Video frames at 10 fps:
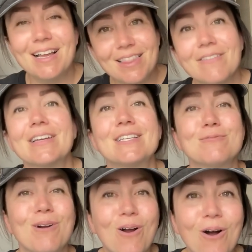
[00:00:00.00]
I love it because
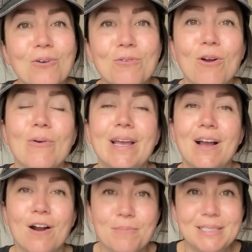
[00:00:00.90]
we're all growing
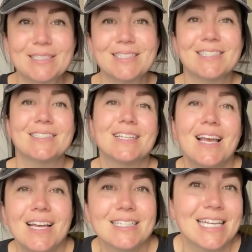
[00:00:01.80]
our businesses
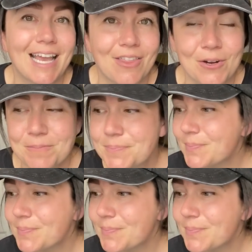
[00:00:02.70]
together.